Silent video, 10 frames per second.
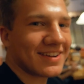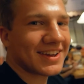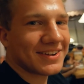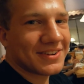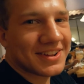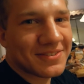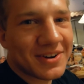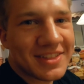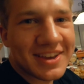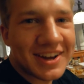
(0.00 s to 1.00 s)
okay, we did
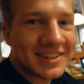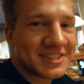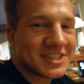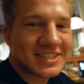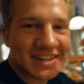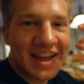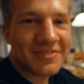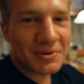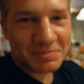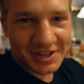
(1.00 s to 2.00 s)
one of the odds. She's
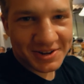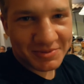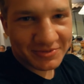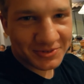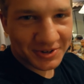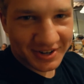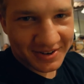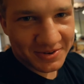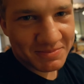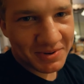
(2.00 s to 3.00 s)
never played before,
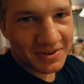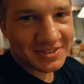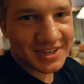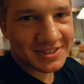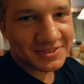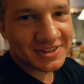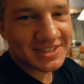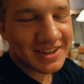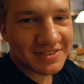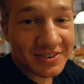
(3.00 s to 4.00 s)
and we both said
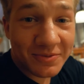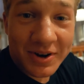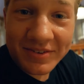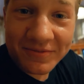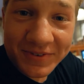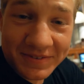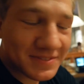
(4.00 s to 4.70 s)
27. 1 in 50.